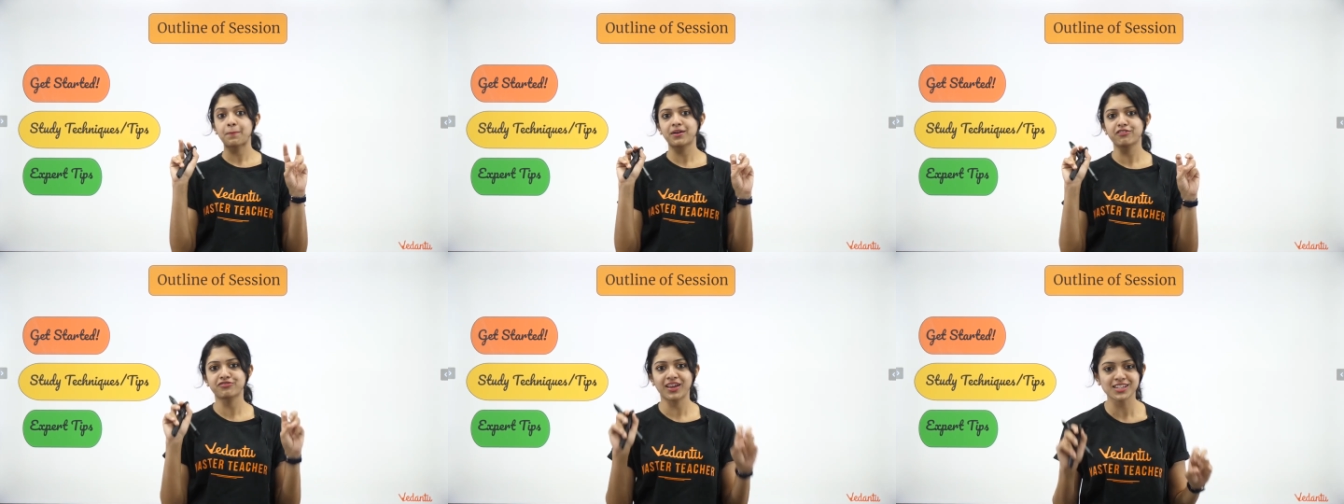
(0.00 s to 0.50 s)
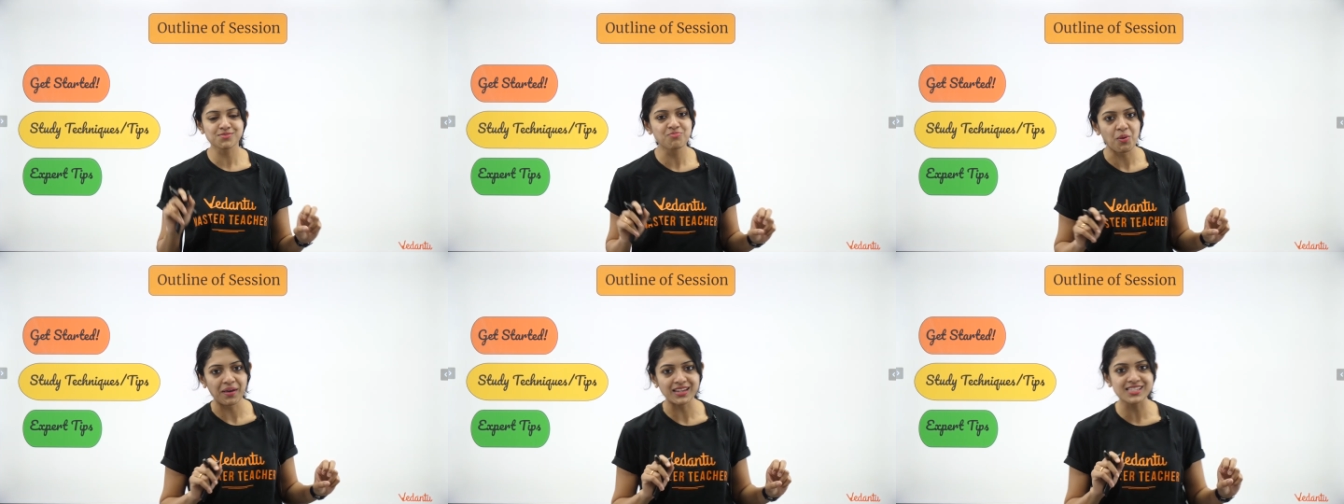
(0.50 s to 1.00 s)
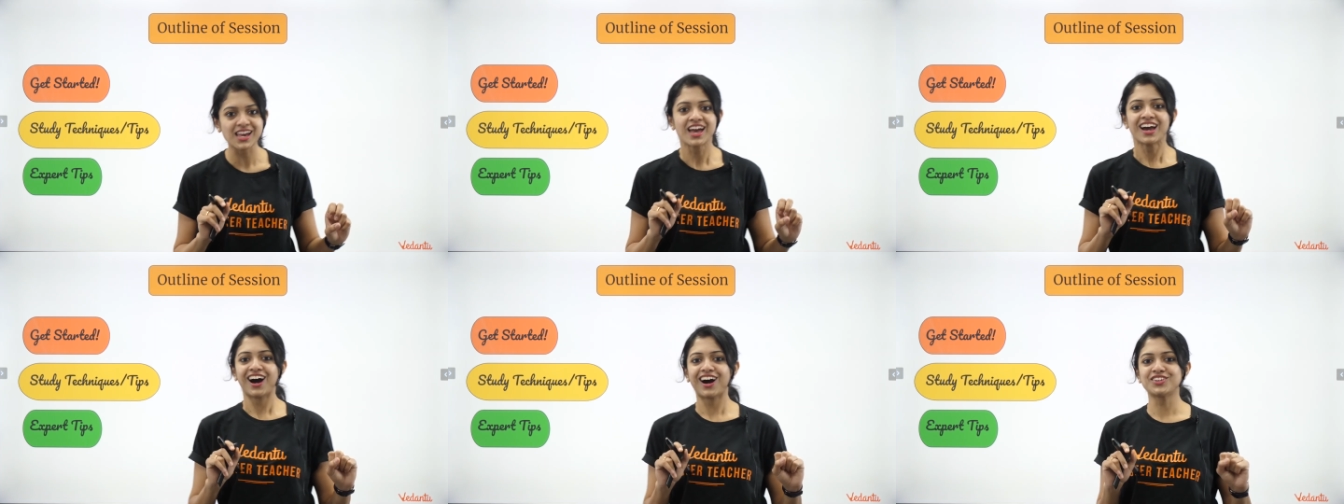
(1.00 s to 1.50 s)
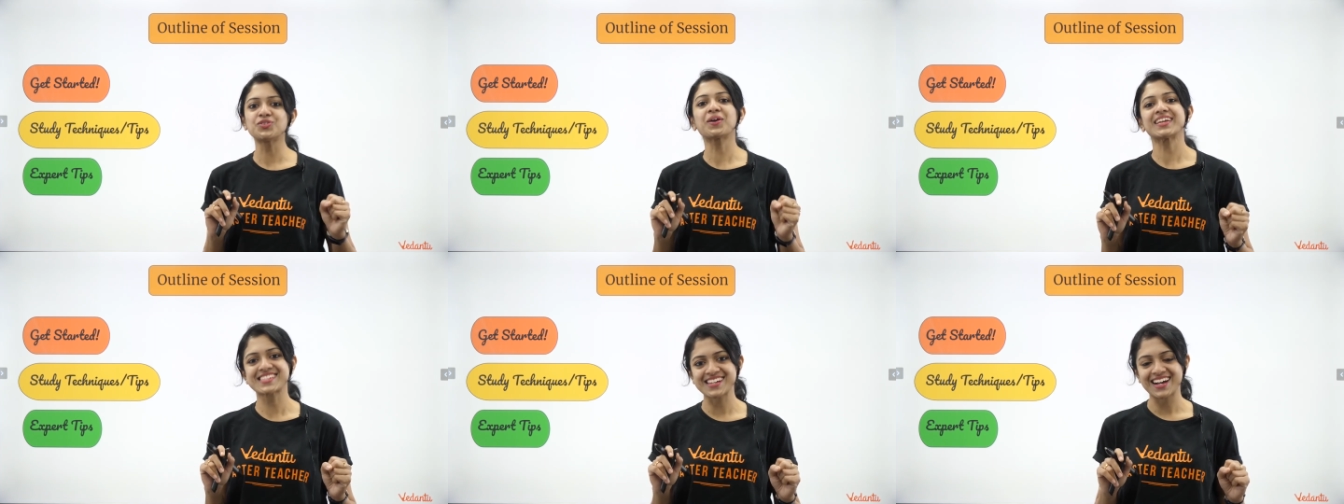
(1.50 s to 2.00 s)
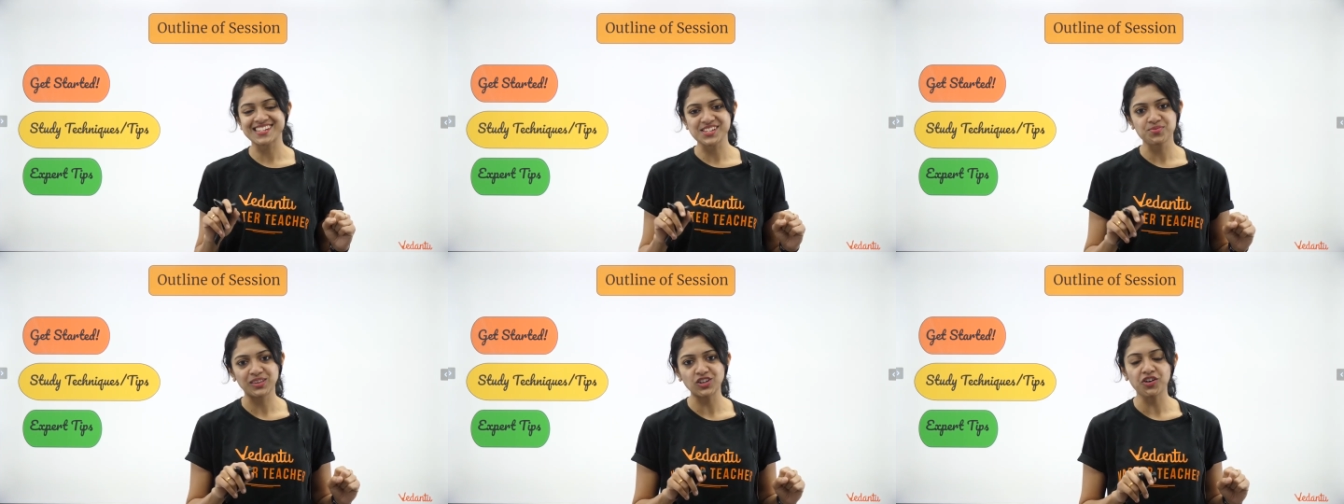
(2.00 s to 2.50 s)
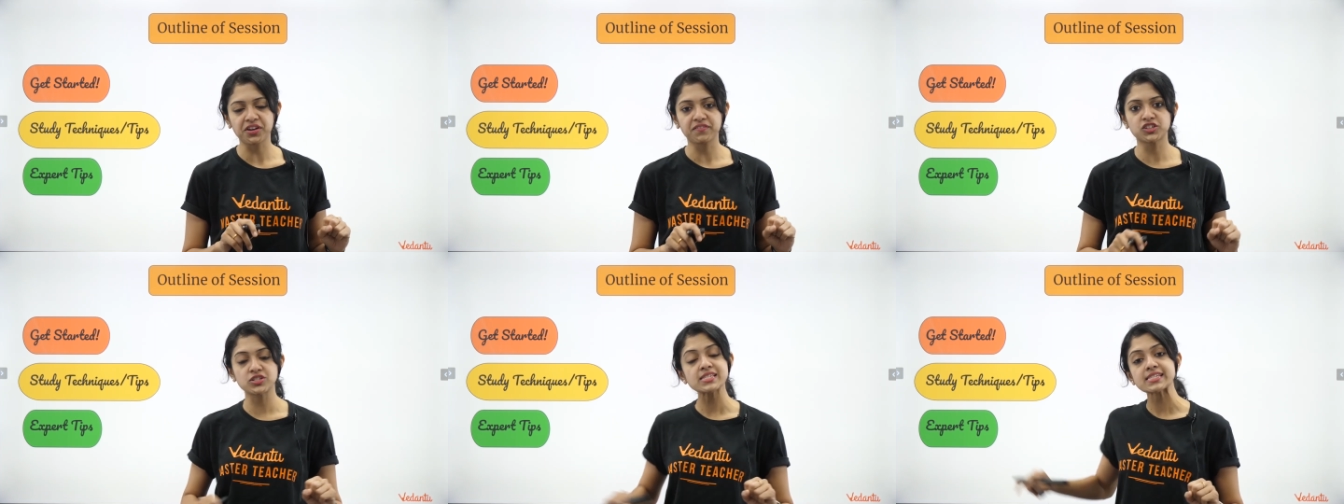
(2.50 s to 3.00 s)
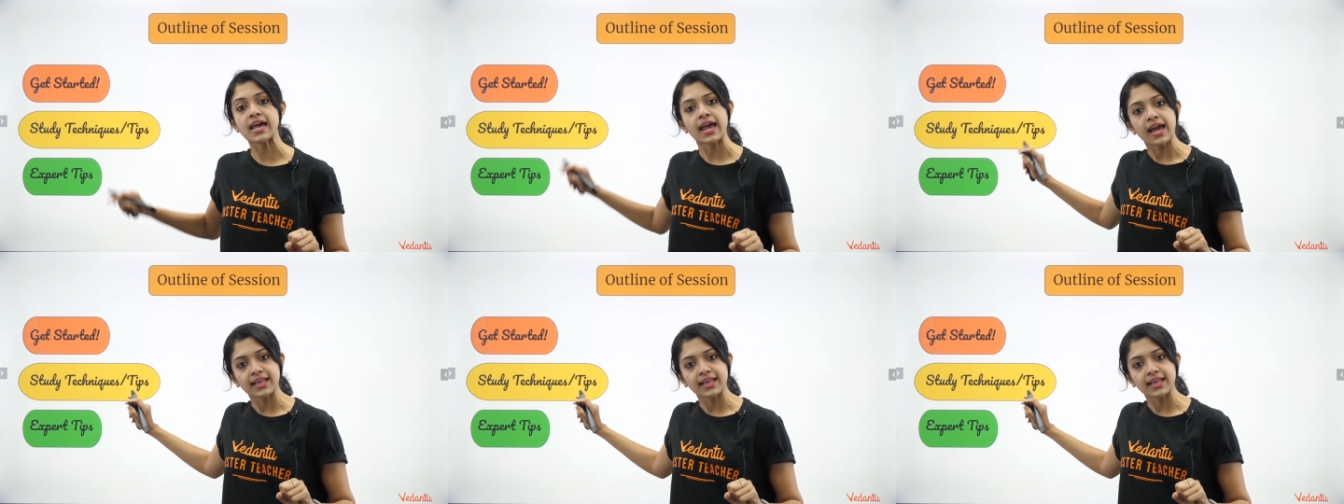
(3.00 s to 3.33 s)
perfect moment to get started with your revisions,